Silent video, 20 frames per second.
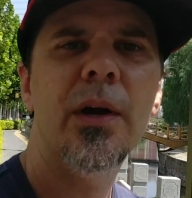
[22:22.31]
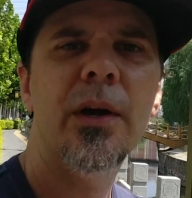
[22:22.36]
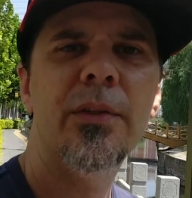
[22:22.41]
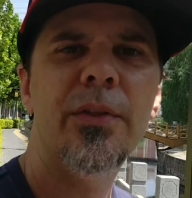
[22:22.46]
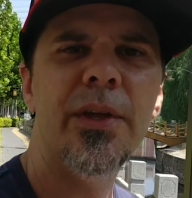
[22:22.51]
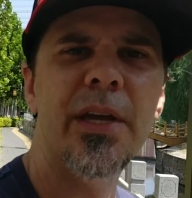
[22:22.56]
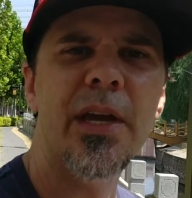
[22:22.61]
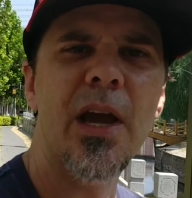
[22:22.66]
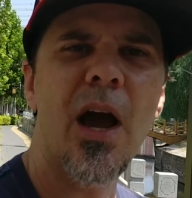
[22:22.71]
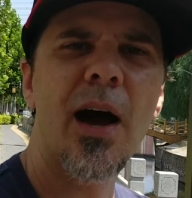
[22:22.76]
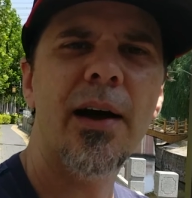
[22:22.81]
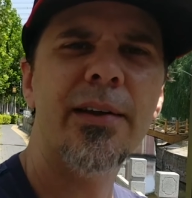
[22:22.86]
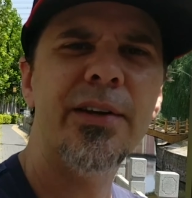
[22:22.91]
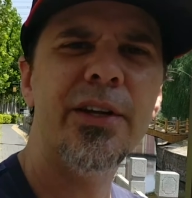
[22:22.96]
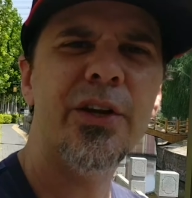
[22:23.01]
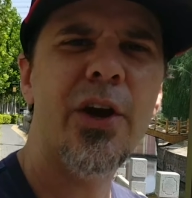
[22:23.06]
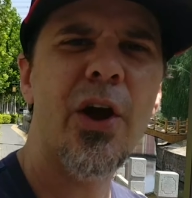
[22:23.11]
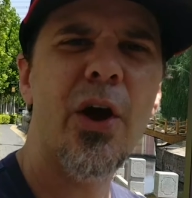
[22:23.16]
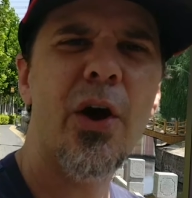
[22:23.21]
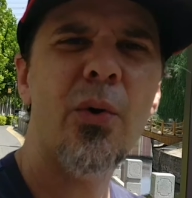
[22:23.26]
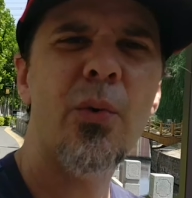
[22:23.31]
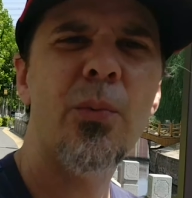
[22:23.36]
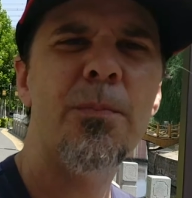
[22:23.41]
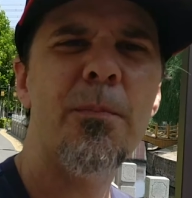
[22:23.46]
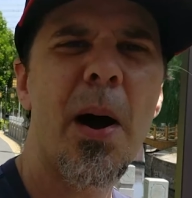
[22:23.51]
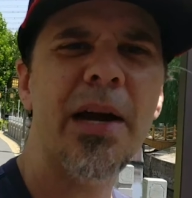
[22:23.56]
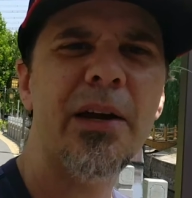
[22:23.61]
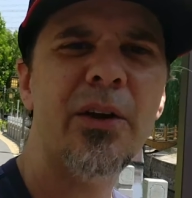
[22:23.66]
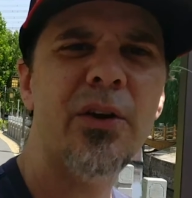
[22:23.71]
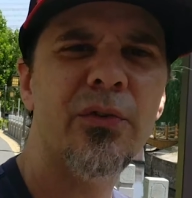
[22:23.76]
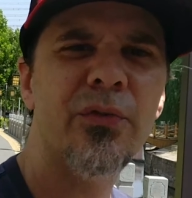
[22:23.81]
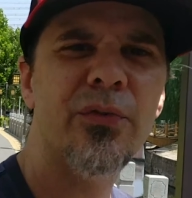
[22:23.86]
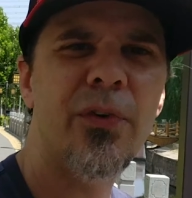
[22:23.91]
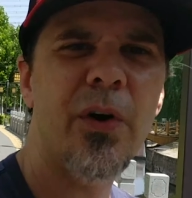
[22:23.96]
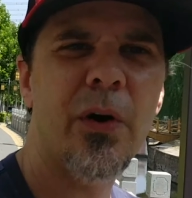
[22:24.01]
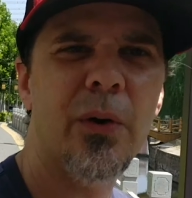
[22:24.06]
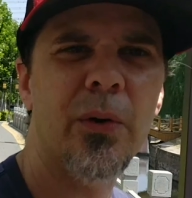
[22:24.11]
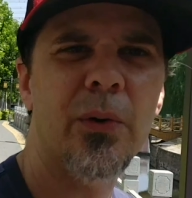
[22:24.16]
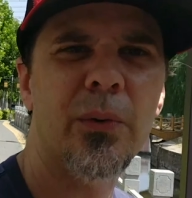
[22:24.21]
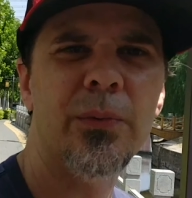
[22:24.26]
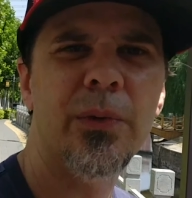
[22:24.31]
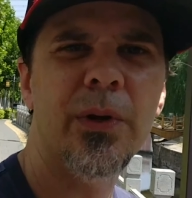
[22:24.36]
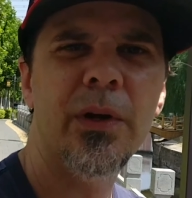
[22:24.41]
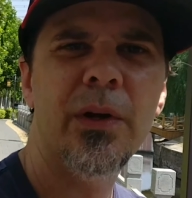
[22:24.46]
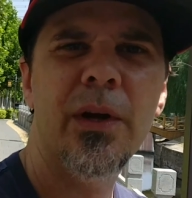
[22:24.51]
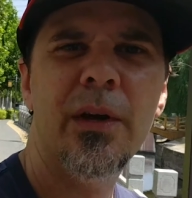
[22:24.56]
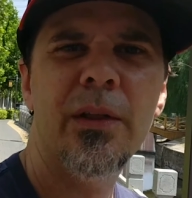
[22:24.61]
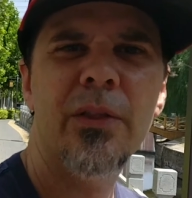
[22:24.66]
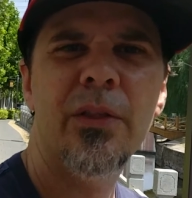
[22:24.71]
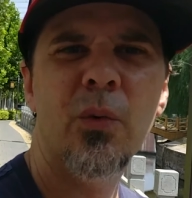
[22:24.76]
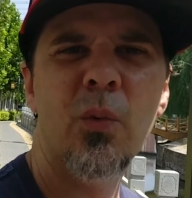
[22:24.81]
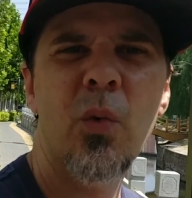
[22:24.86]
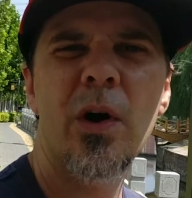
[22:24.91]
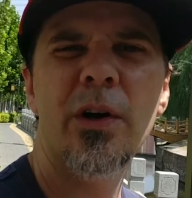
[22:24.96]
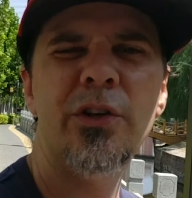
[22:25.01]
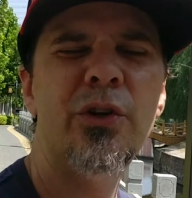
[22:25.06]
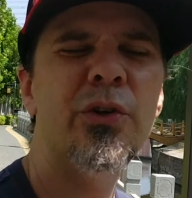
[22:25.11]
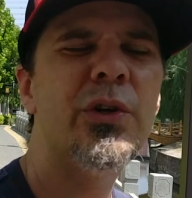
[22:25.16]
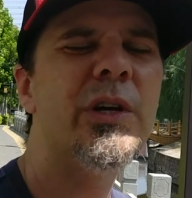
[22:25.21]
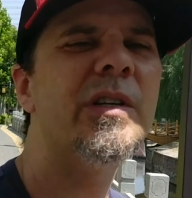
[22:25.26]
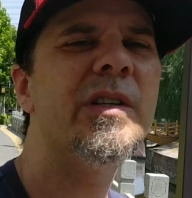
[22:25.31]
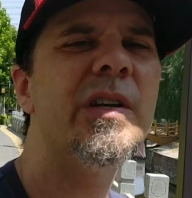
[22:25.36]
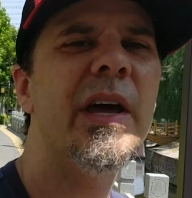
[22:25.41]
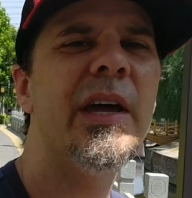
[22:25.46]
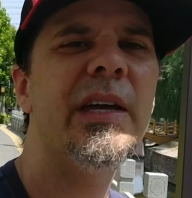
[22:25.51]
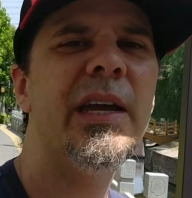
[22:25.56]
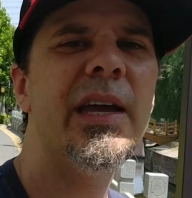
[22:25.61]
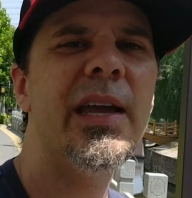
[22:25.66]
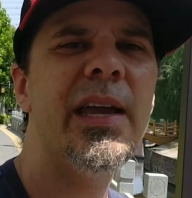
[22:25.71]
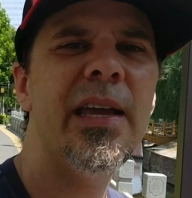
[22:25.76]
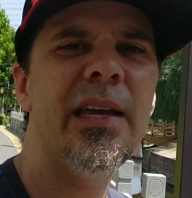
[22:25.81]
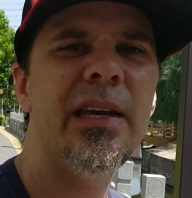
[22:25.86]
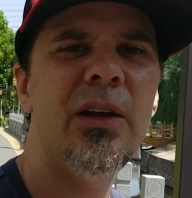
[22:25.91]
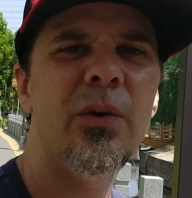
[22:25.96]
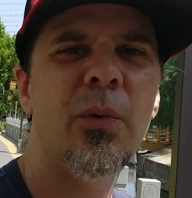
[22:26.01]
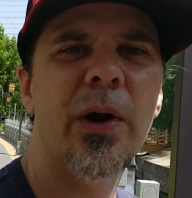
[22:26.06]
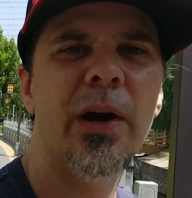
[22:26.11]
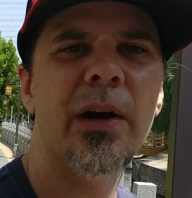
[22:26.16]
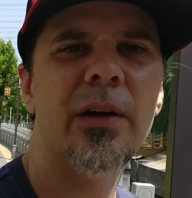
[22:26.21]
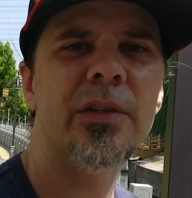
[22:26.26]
the on-the-go microphone, the one you can take anywhere.